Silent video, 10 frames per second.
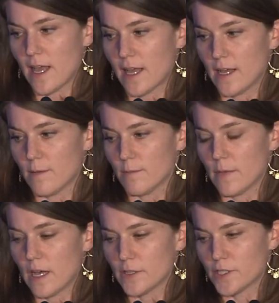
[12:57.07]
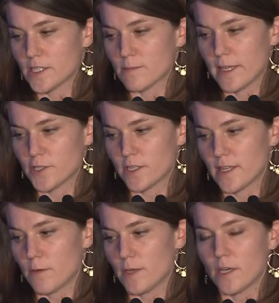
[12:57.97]
I'll just
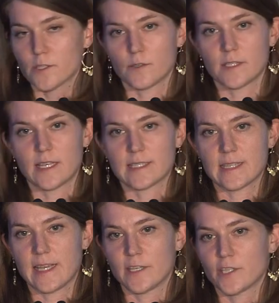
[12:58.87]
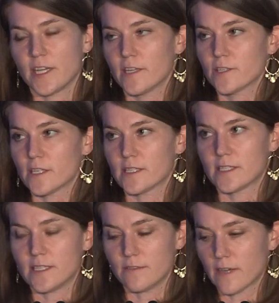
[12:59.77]
mention that we also assess land change, as
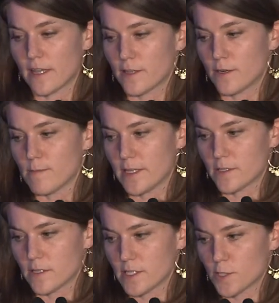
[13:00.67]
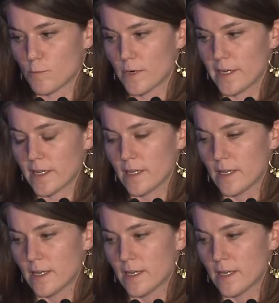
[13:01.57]
Steve Gunther mentioned this morning.